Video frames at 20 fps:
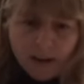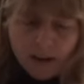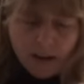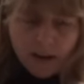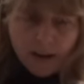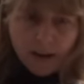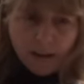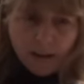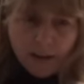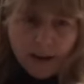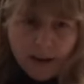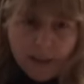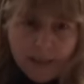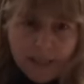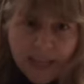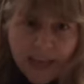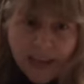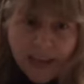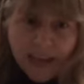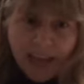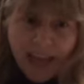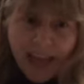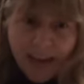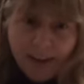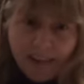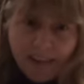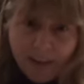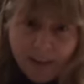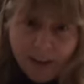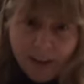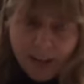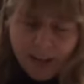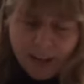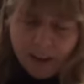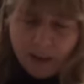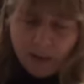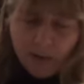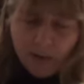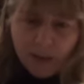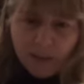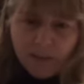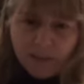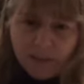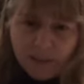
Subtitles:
I was at a gathering with,